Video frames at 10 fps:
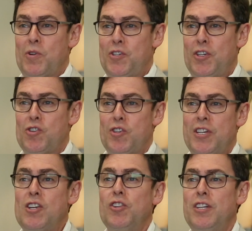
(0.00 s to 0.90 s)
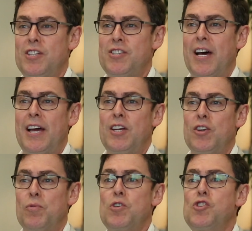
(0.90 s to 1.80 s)
procedure essentially designed
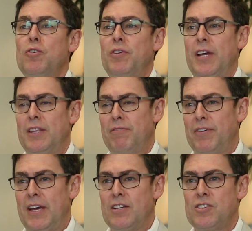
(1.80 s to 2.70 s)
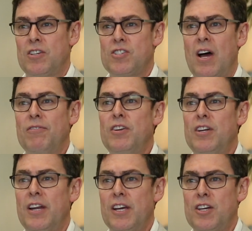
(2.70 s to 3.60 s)
to rejuvenate the face, and it's often
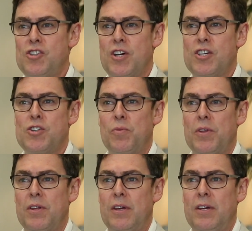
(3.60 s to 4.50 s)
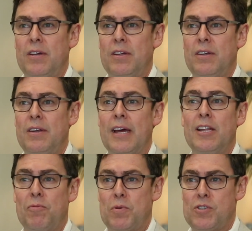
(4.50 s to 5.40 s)
done in conjunction with a
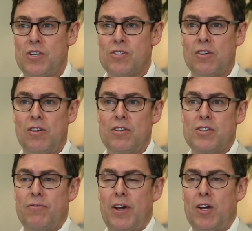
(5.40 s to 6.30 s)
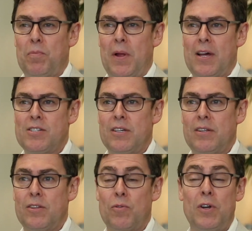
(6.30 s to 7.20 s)
neck lift procedure called the cervicoplasty.
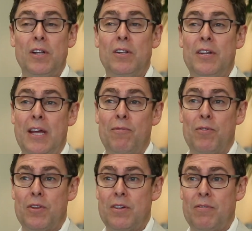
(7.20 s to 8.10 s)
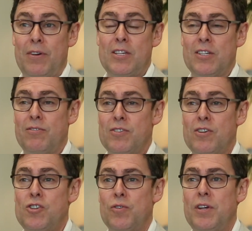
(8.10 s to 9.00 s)
The real name for the facelift
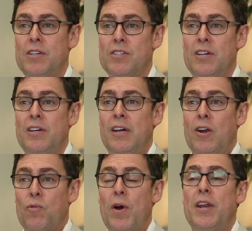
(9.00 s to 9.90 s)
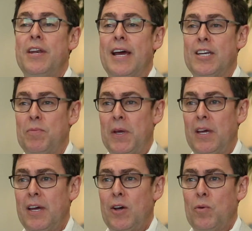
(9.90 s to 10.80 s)
surgery is a rhytidectomy,
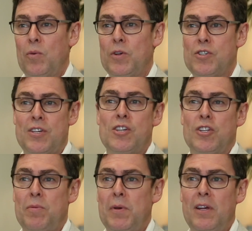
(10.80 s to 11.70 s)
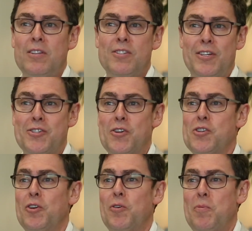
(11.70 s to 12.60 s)
which essentially means the
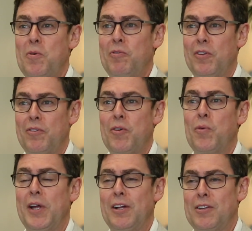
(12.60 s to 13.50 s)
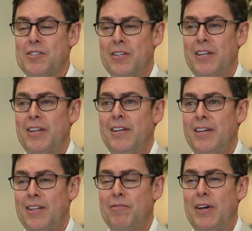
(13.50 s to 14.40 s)
surgical removal of the wrinkles
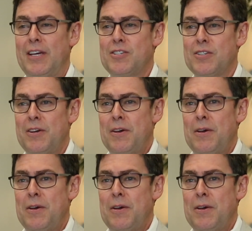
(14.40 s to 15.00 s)
in the face.